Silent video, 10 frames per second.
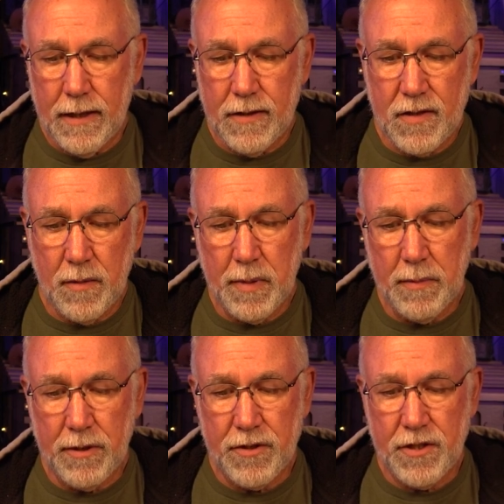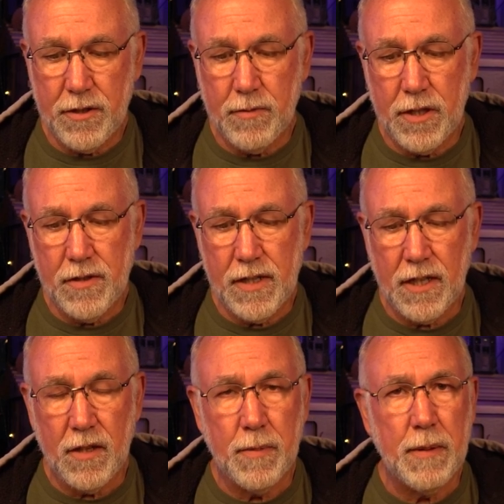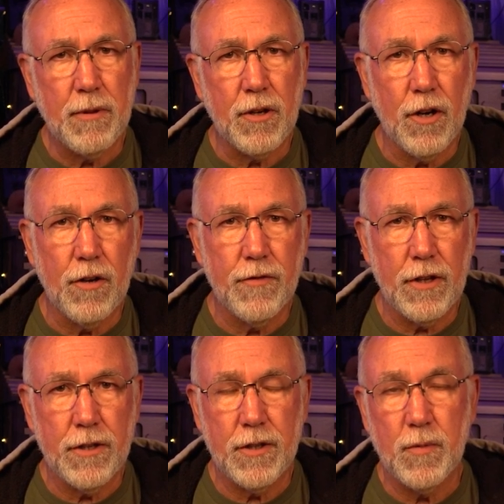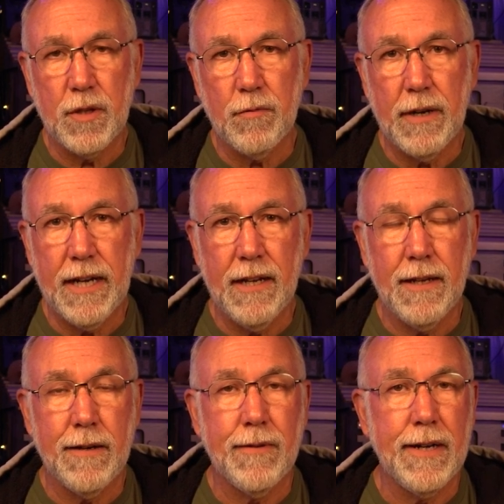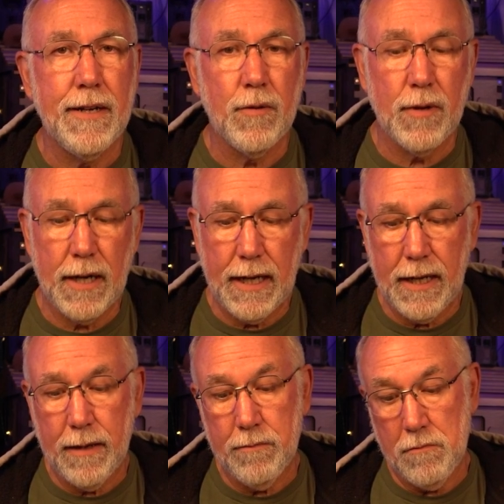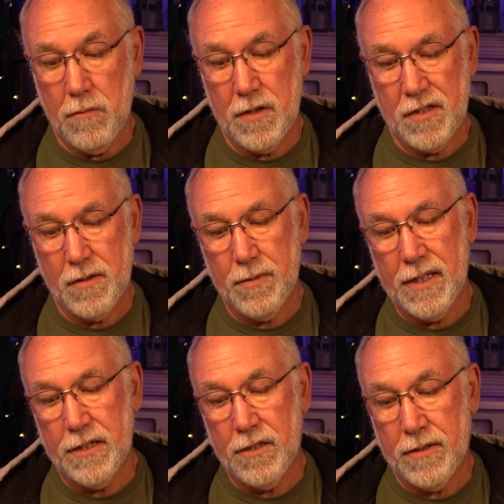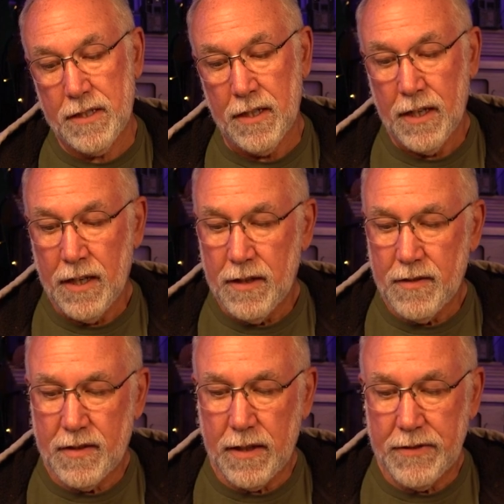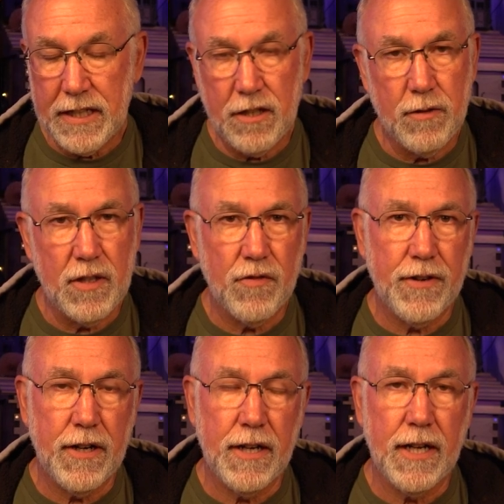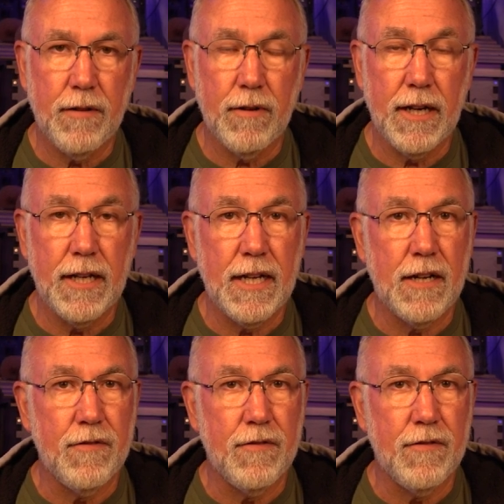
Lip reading: And some people are still roasting. Other people are overloaded with rain. And right here where I am, what's the weather doing? 70 degrees Fahrenheit right now.